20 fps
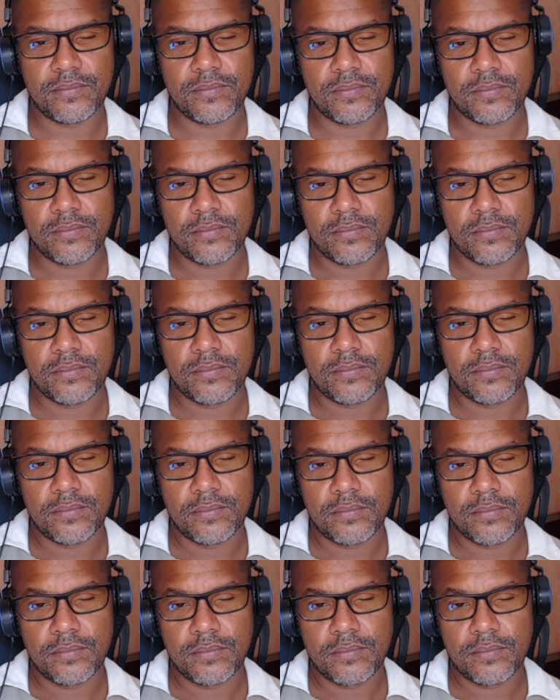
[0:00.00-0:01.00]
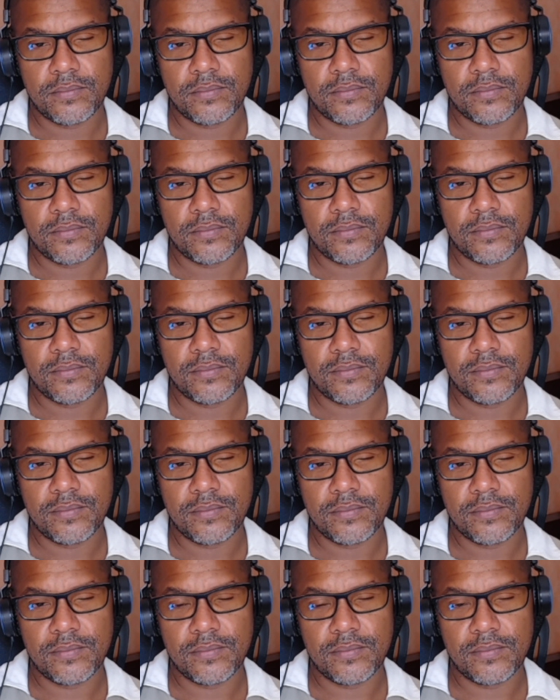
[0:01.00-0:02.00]

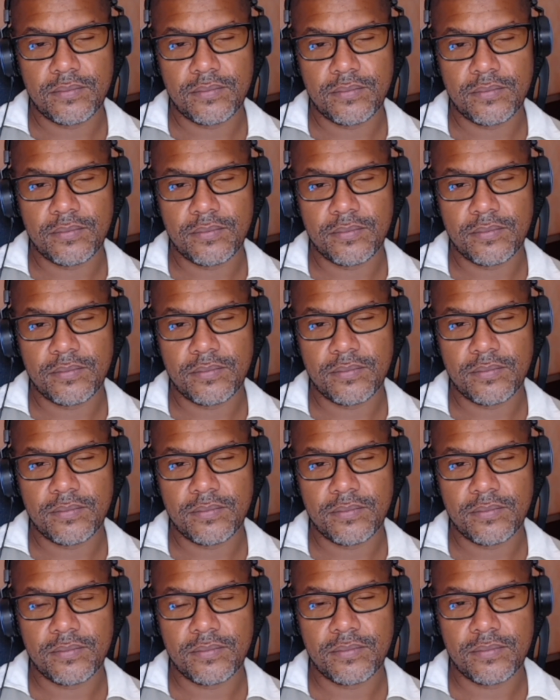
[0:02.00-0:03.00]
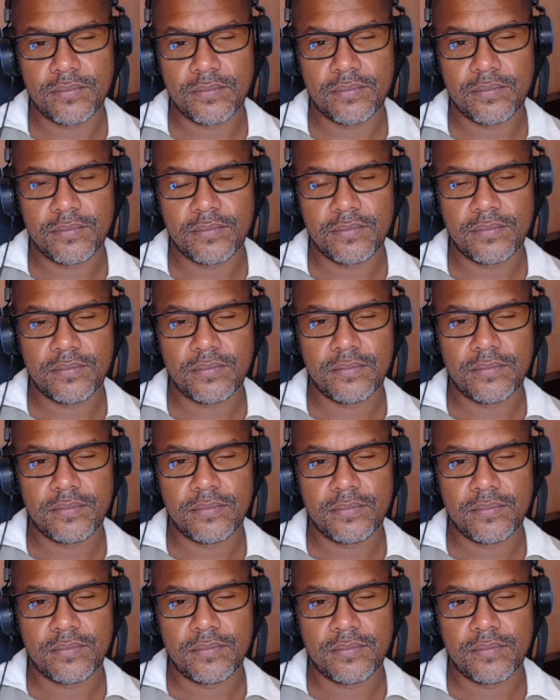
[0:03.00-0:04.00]

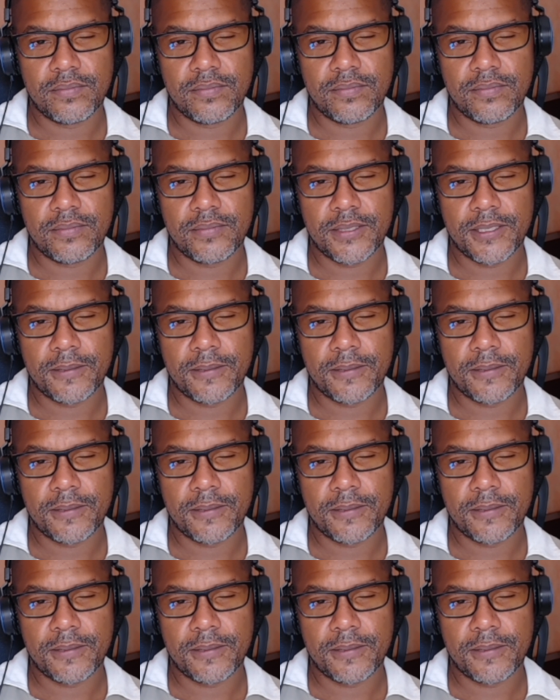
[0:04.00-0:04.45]
This person isn't speaking.